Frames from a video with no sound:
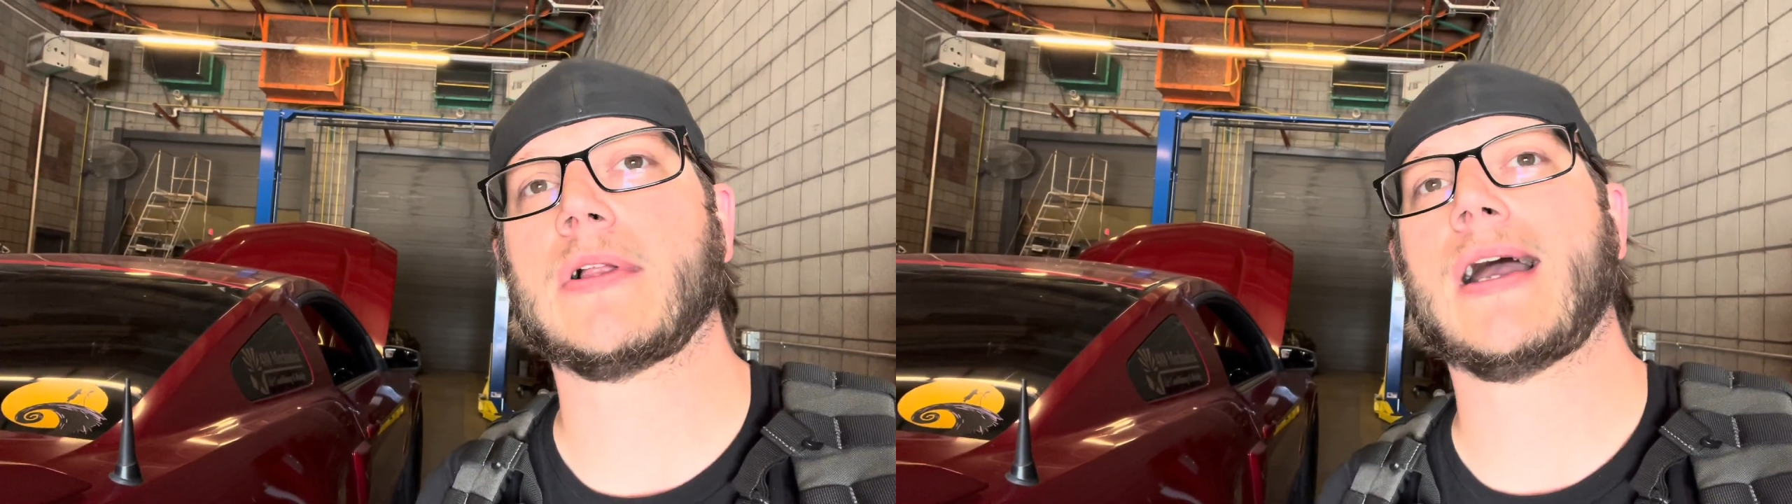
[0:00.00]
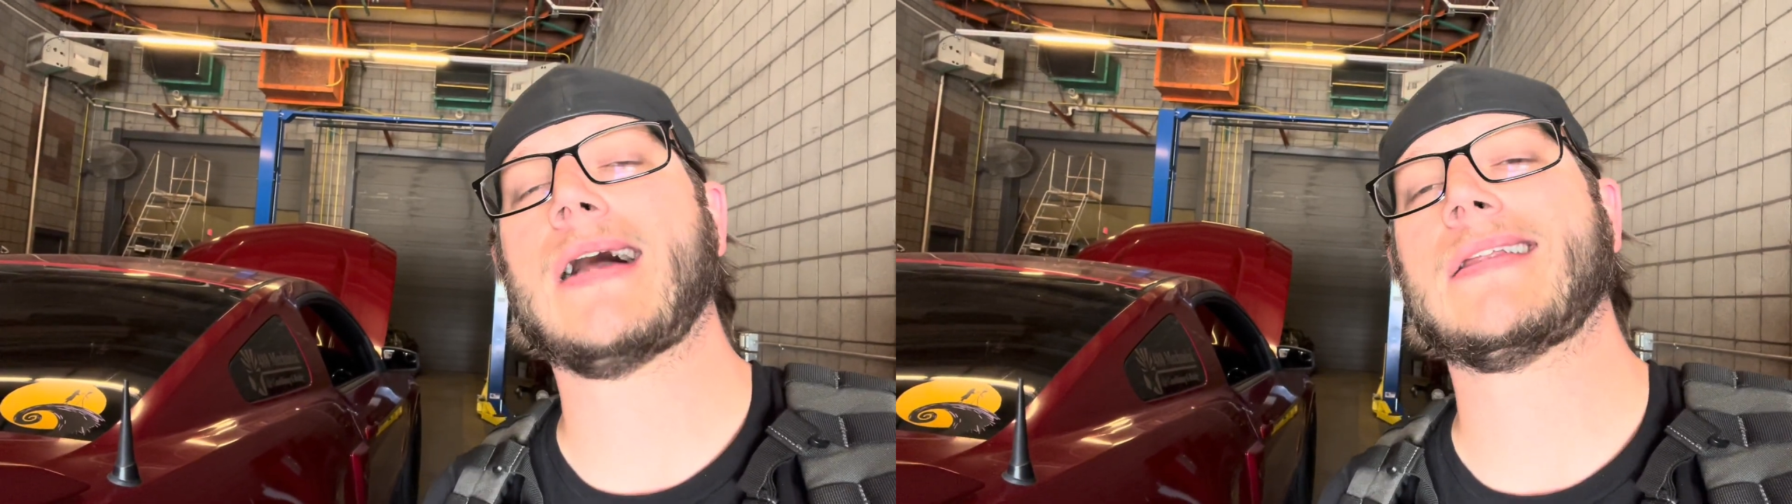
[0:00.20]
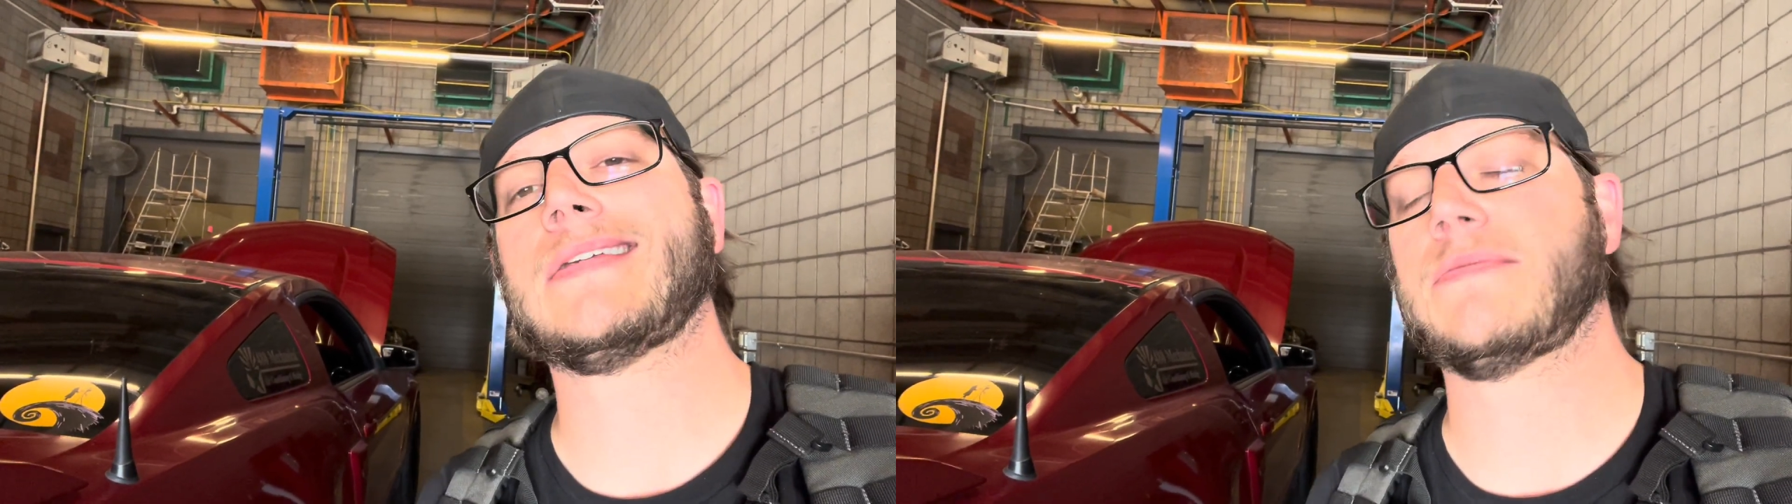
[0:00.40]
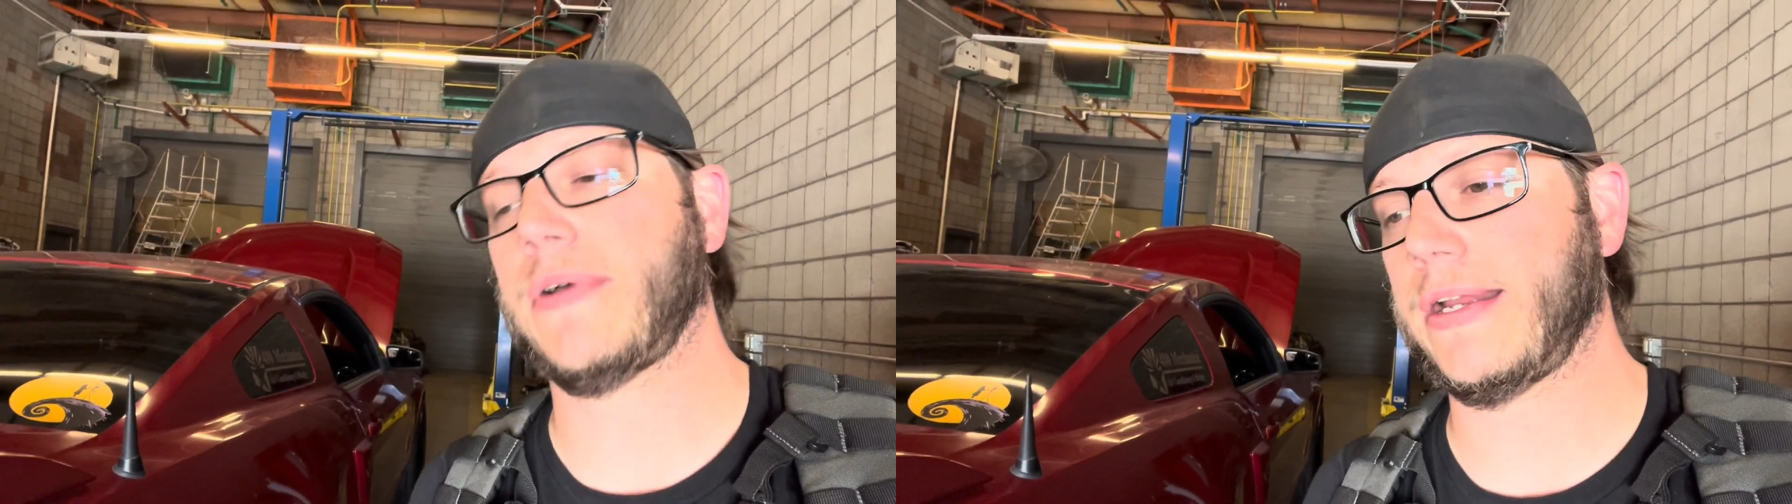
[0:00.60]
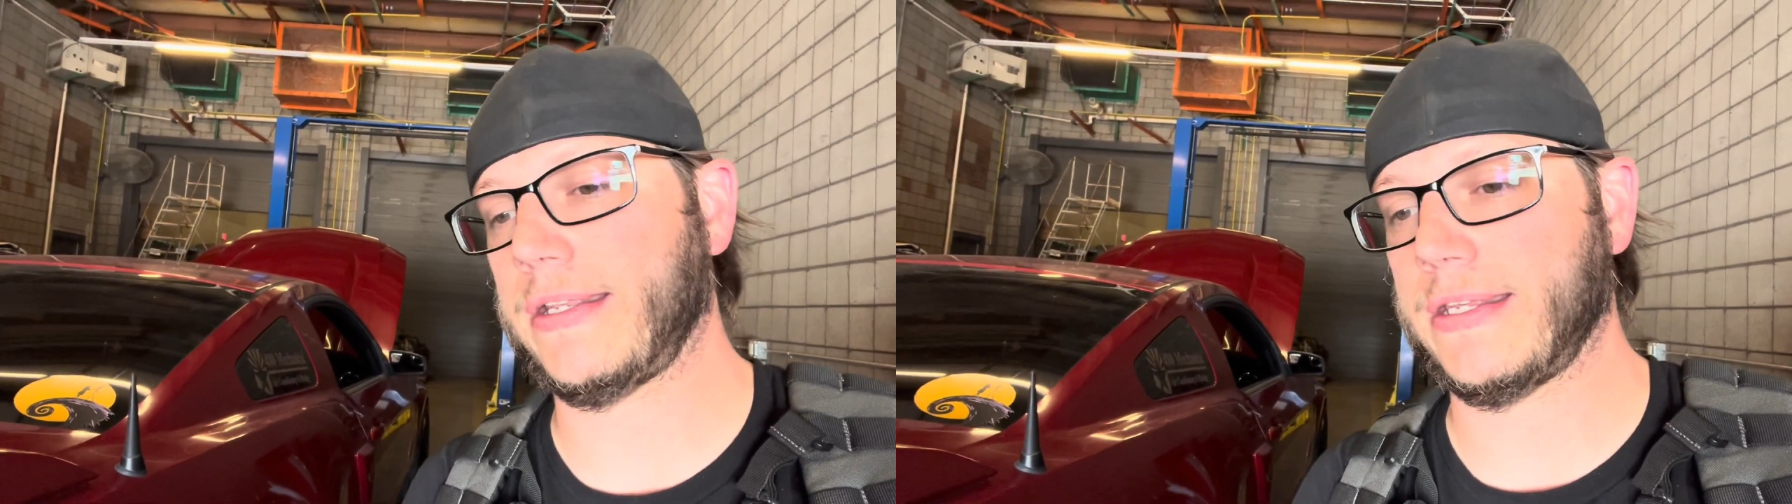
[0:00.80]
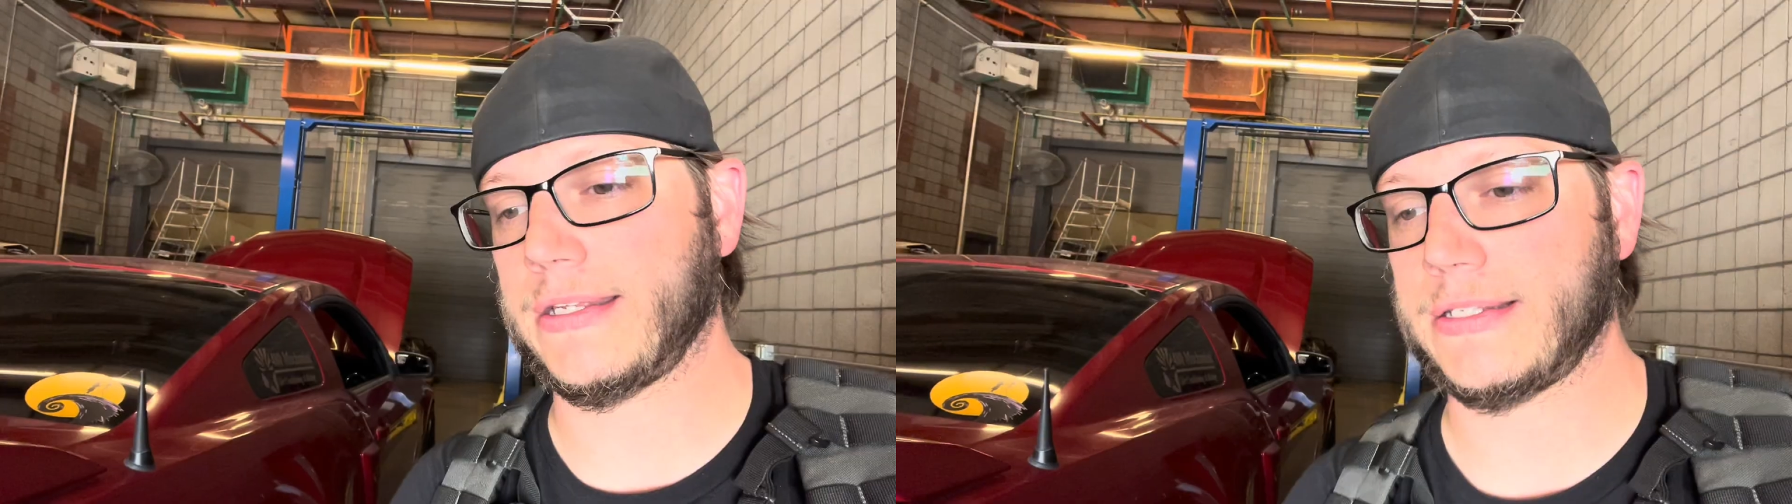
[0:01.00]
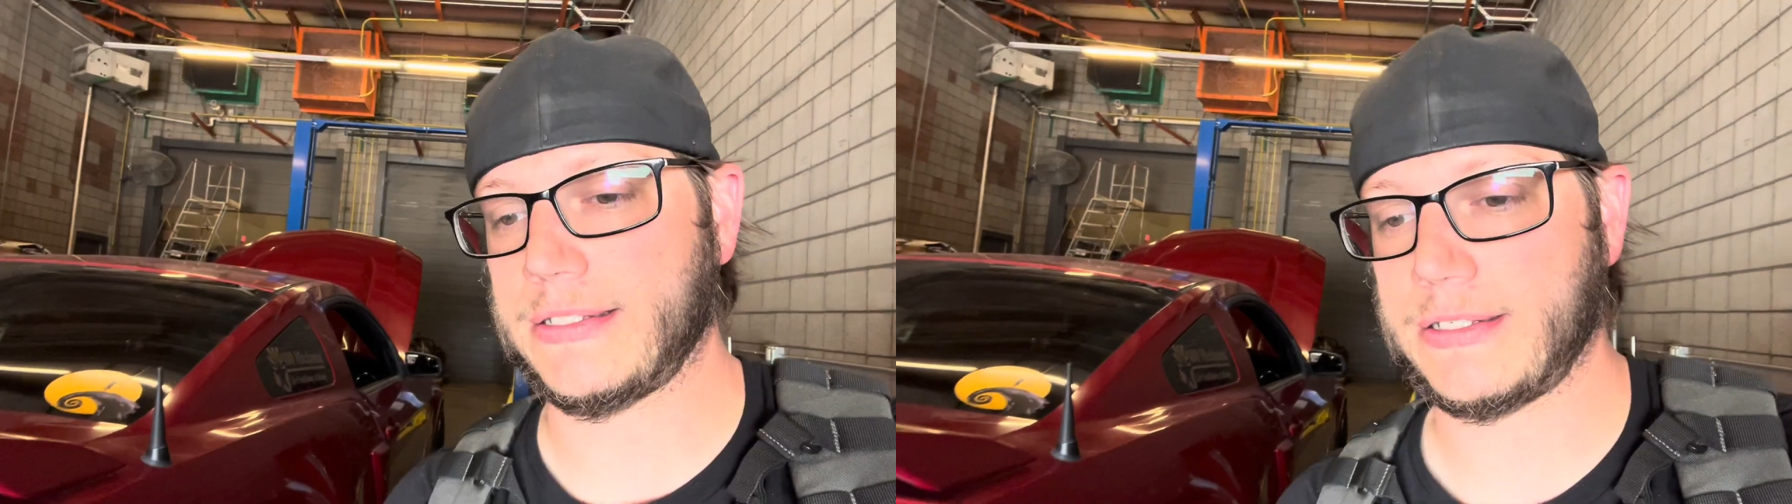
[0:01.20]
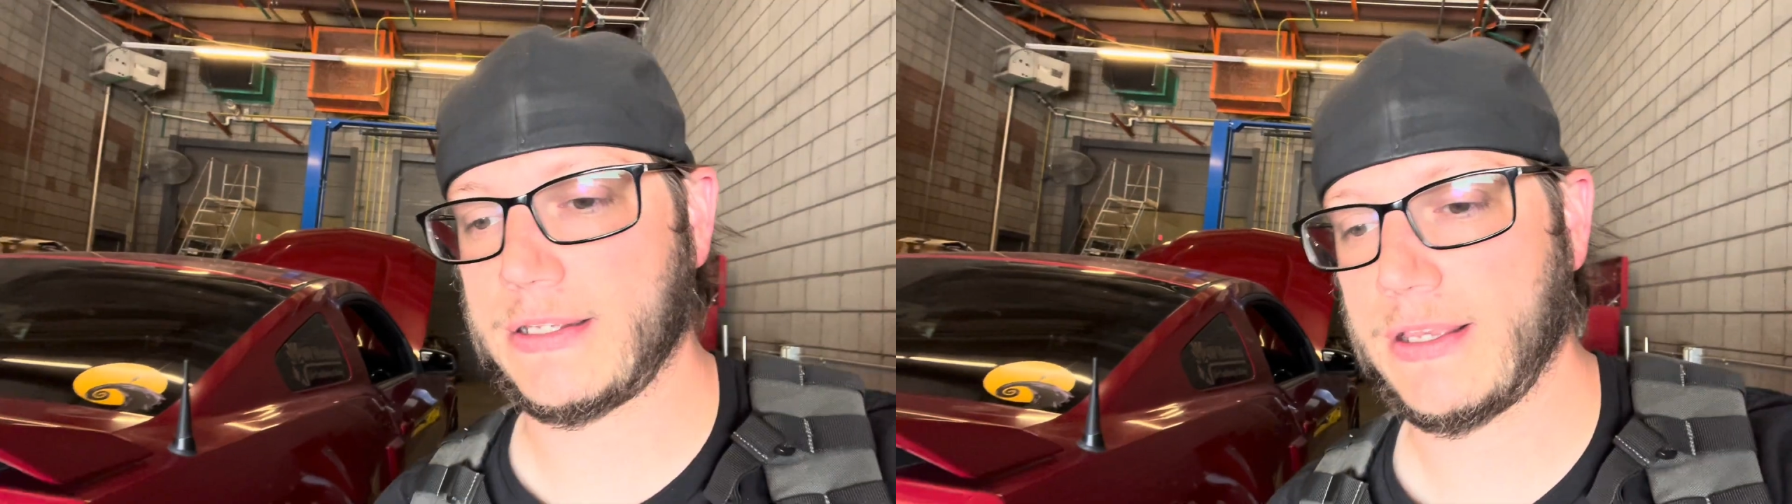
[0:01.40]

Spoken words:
colleagues of mine, is